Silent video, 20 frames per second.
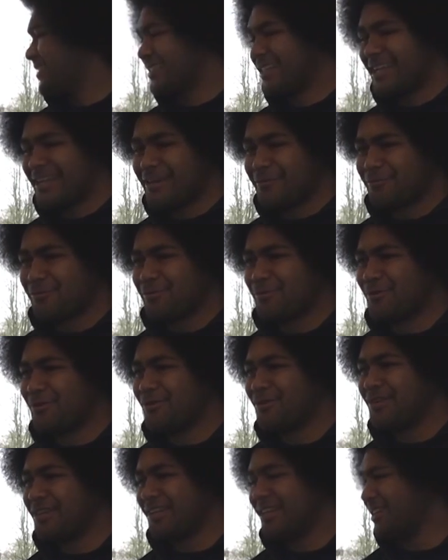standing room
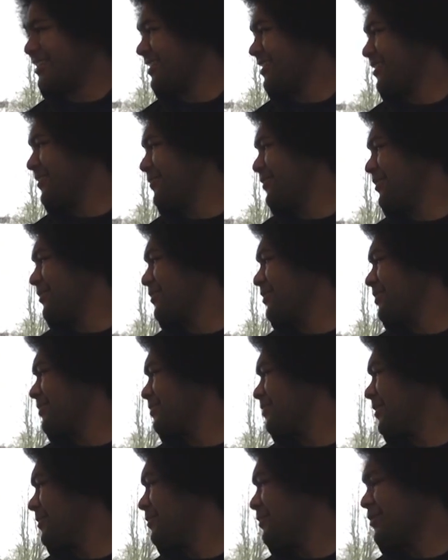only. Even the
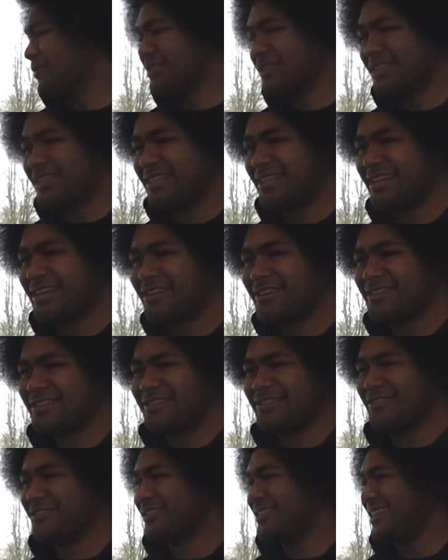people who are sitting down is
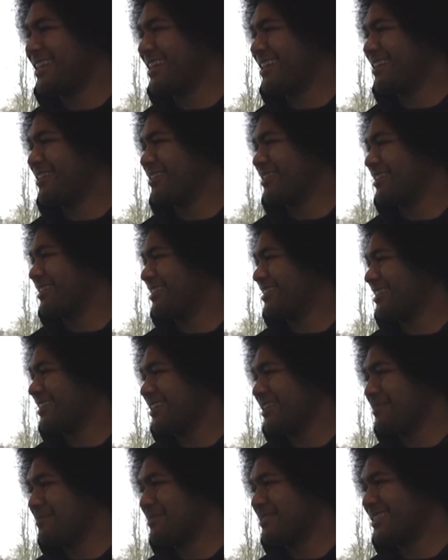still standing, and the
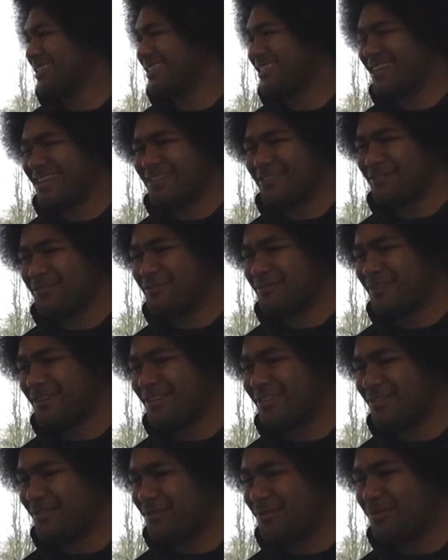game is exciting to
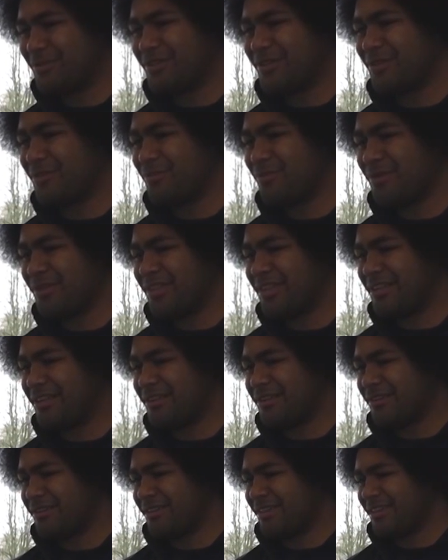watch. So we try to bring that
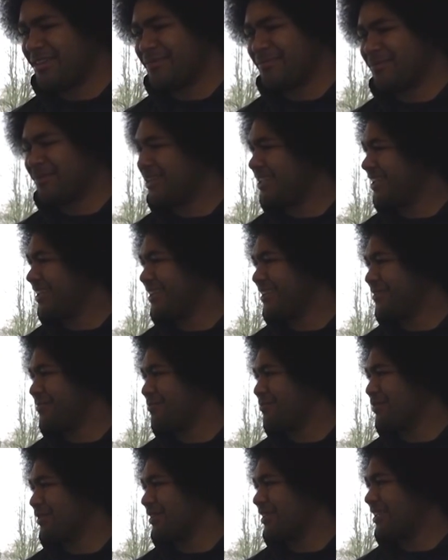up, hype again
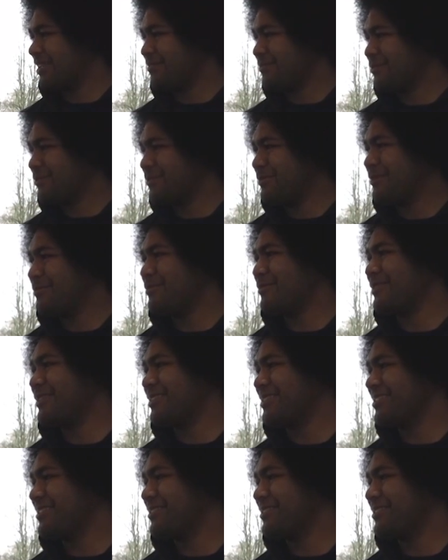and get more people out